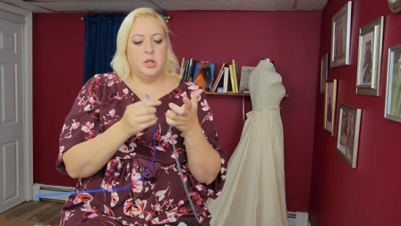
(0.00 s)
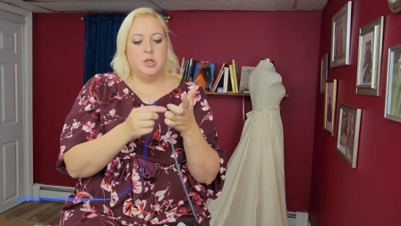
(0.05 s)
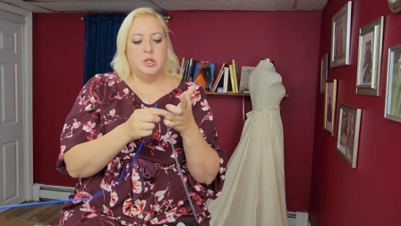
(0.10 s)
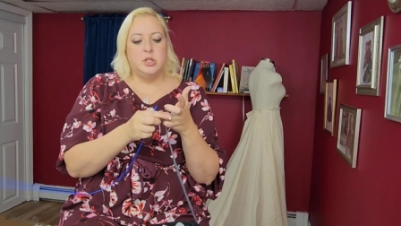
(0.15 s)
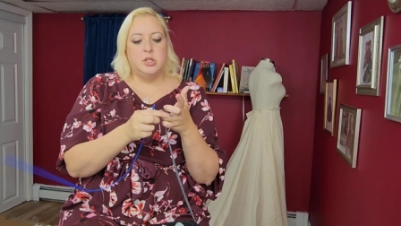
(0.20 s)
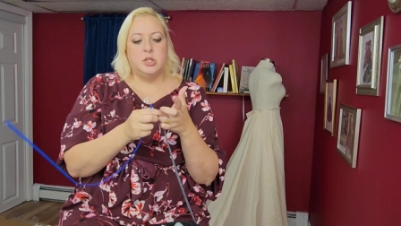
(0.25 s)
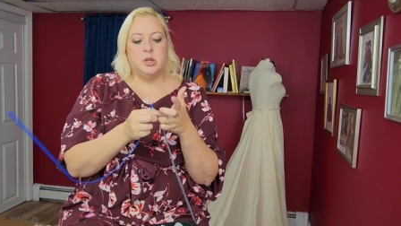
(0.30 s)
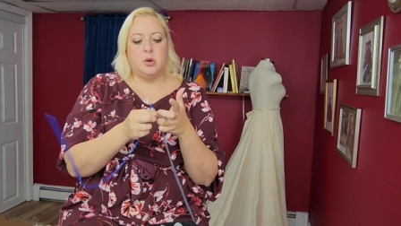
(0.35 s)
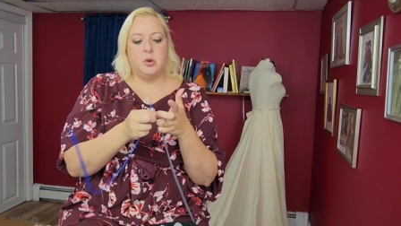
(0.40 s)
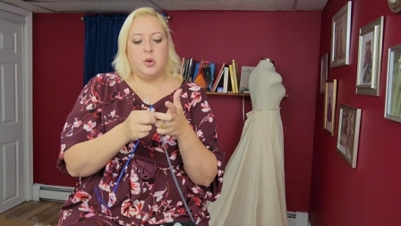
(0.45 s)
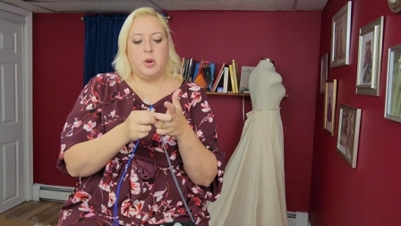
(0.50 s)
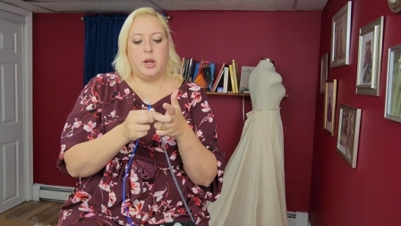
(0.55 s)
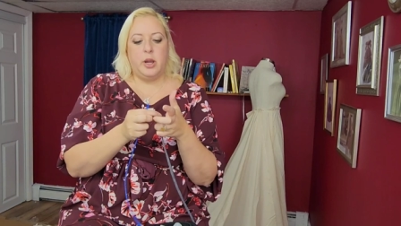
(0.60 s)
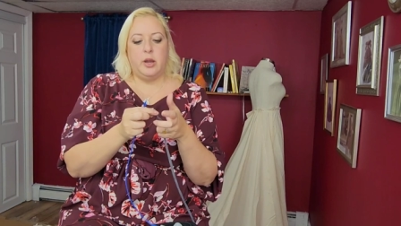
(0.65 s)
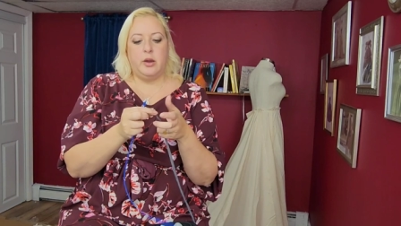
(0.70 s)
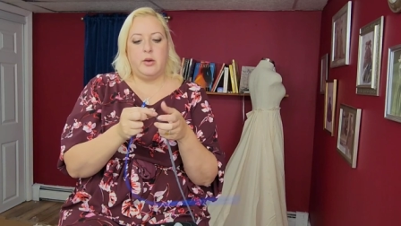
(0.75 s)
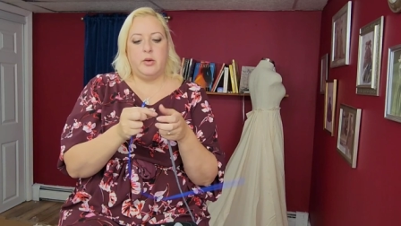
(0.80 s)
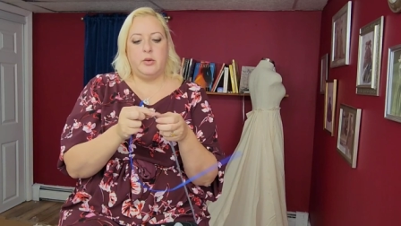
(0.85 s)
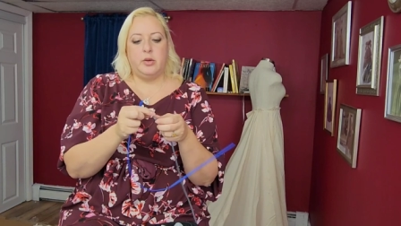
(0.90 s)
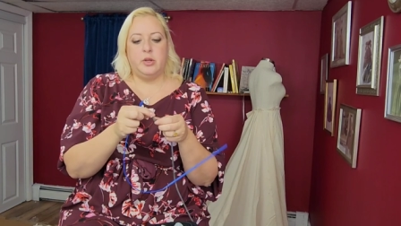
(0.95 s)
So
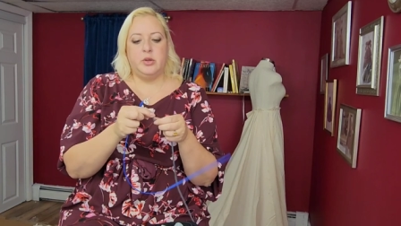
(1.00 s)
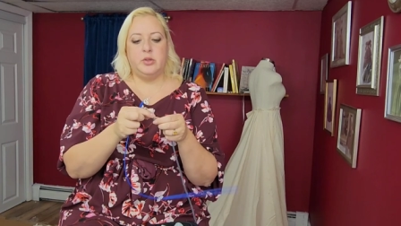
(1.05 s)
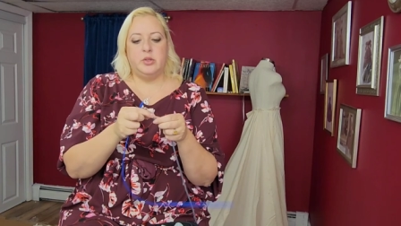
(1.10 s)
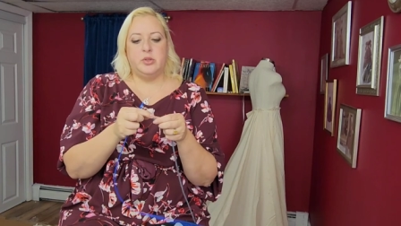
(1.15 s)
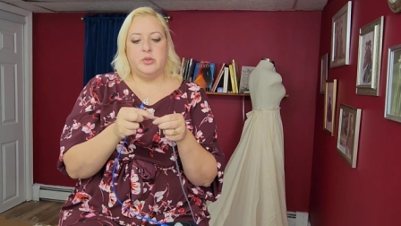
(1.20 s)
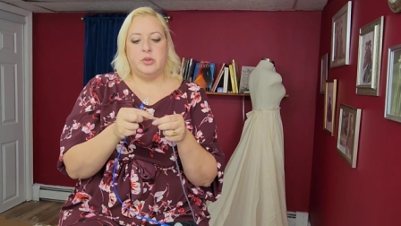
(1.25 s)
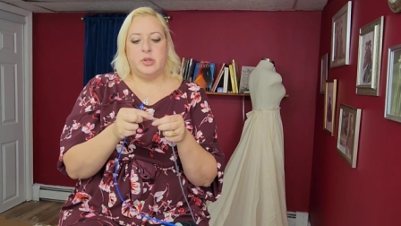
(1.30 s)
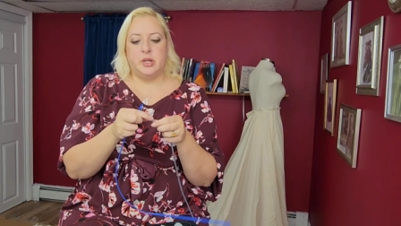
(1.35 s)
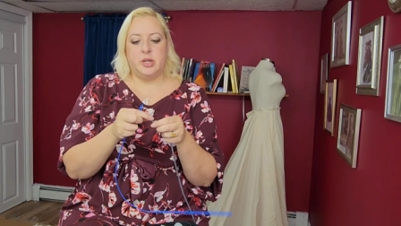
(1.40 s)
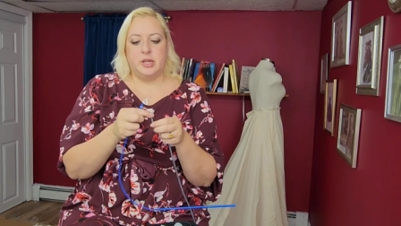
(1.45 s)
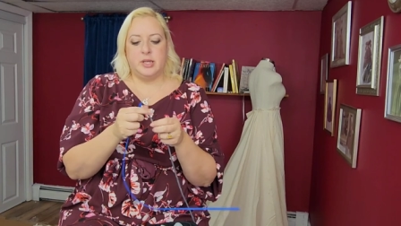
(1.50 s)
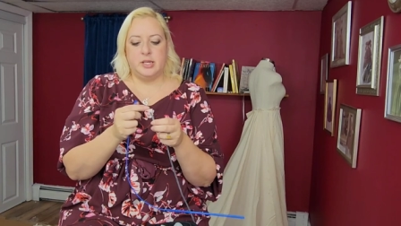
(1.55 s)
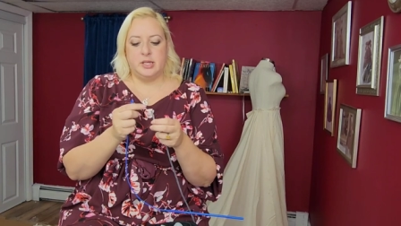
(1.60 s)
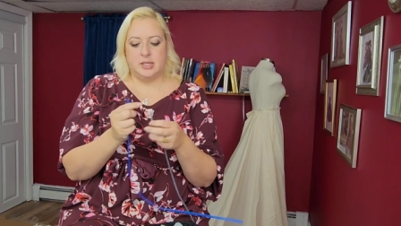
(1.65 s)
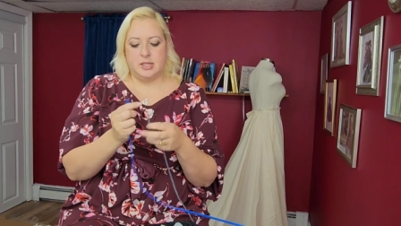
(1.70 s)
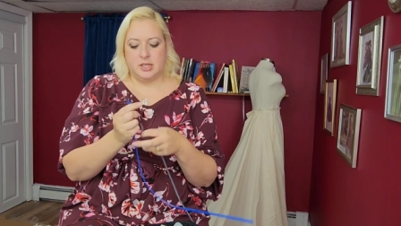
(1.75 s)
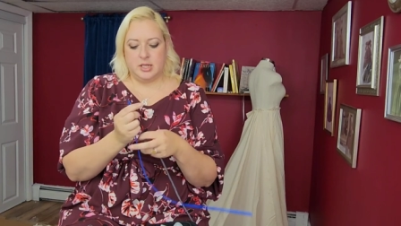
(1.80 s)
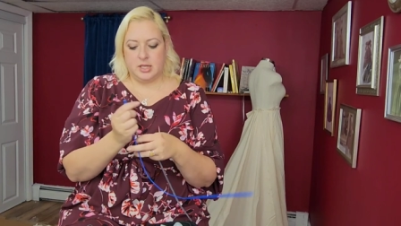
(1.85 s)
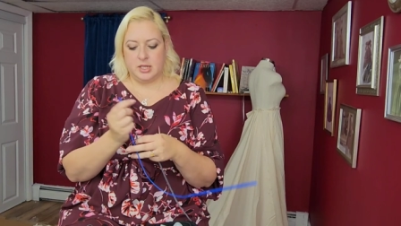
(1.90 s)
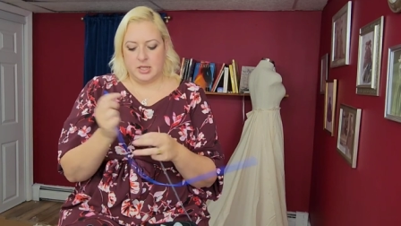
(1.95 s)
how you do
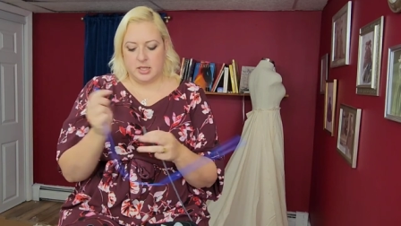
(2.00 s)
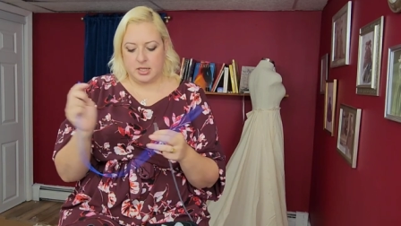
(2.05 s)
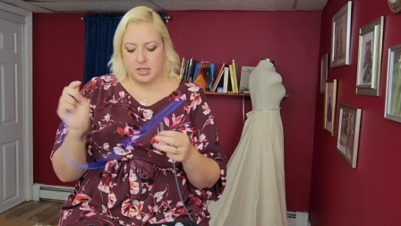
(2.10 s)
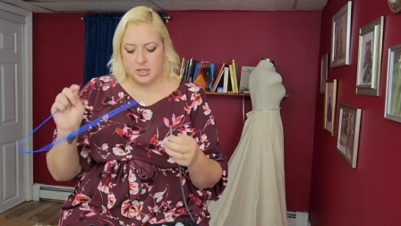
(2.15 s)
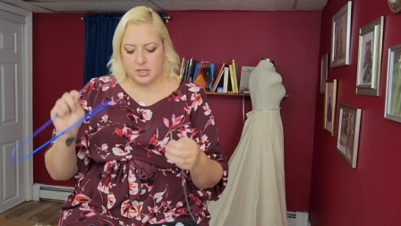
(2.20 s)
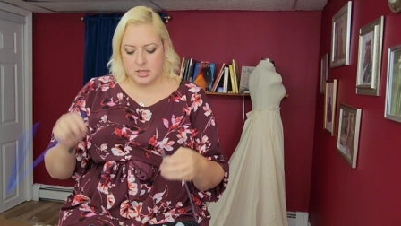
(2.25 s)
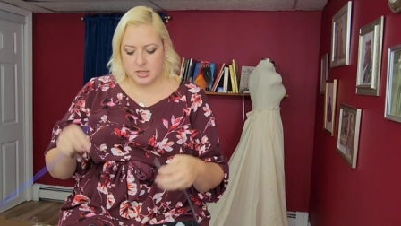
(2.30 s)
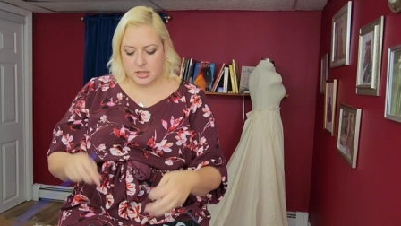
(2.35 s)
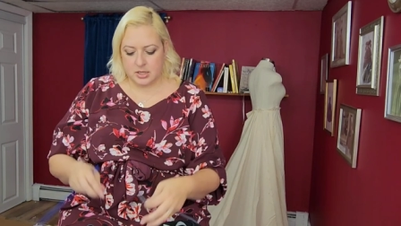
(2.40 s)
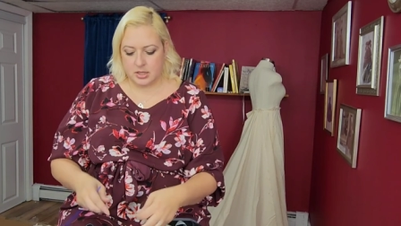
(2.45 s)
this is